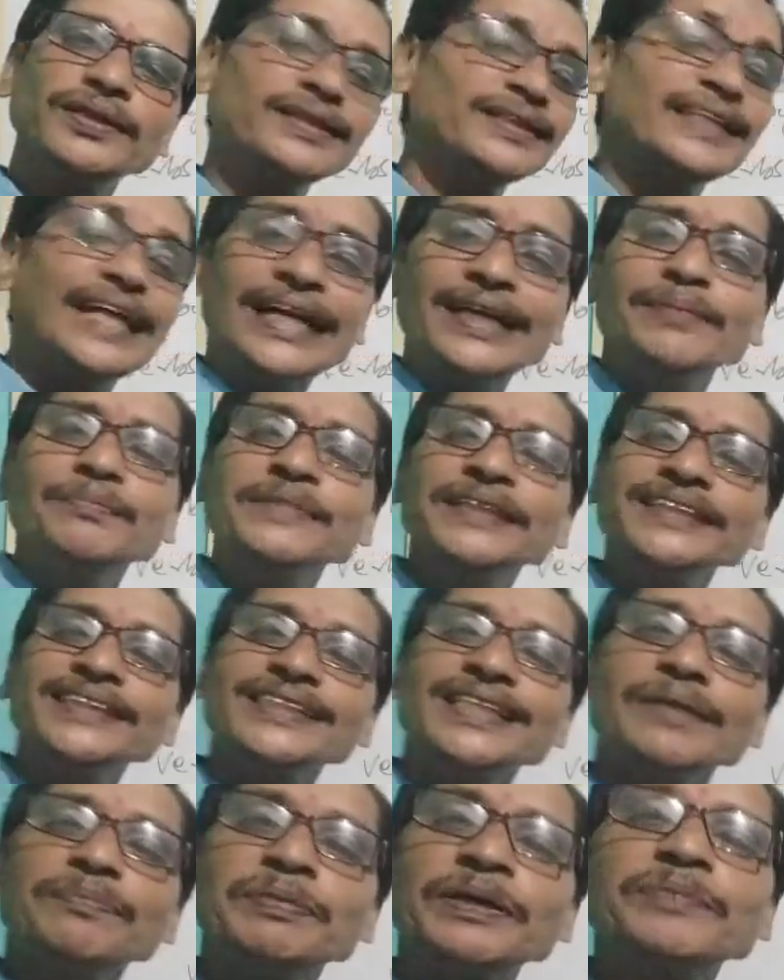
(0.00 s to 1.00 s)
That means
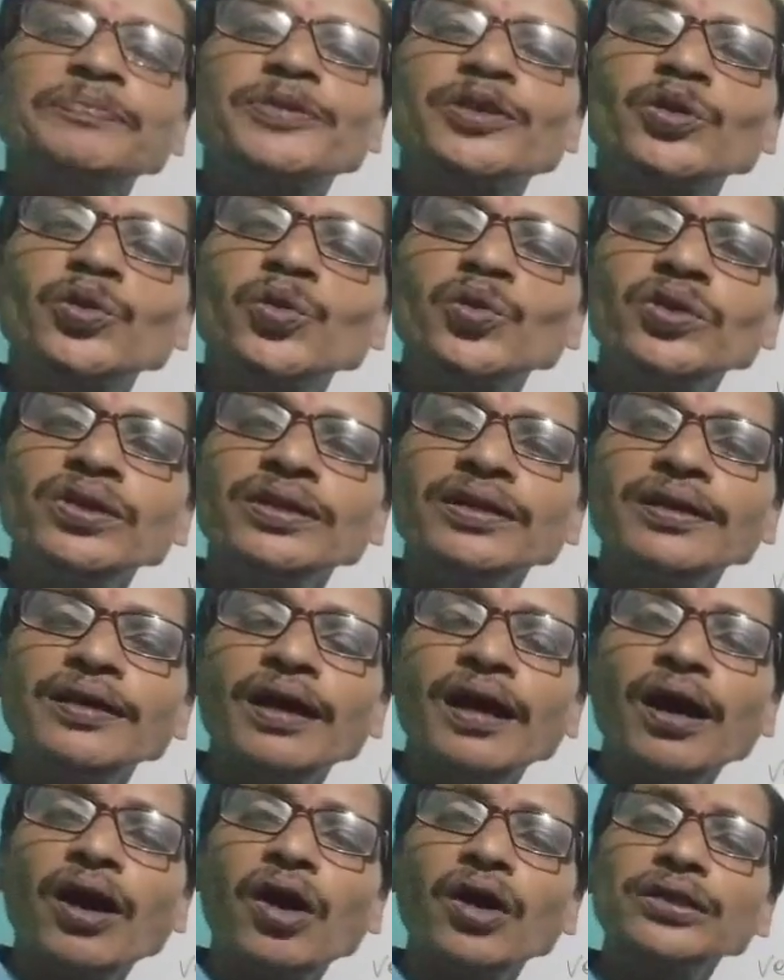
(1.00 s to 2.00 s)
the fifth rule
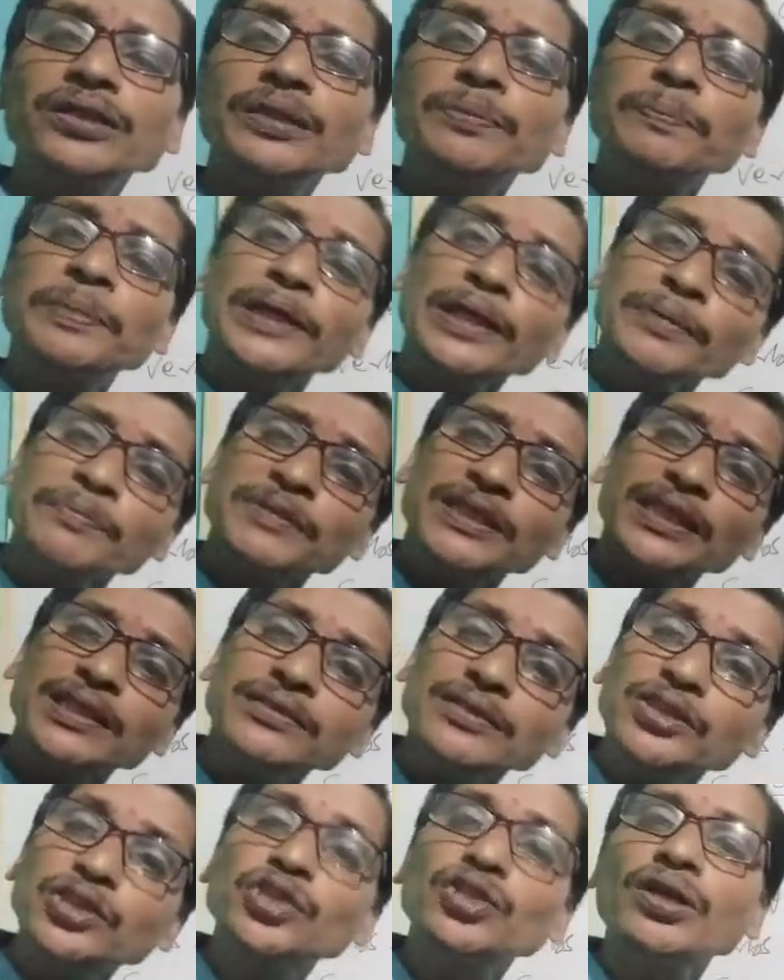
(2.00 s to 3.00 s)
or the fifth
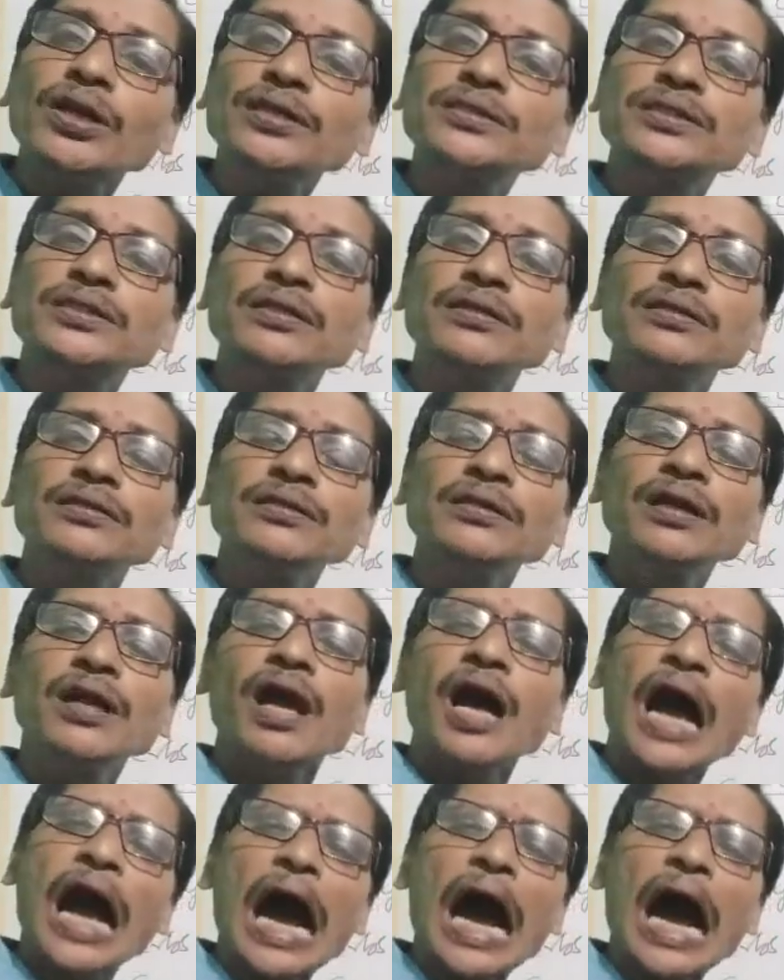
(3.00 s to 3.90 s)
instruction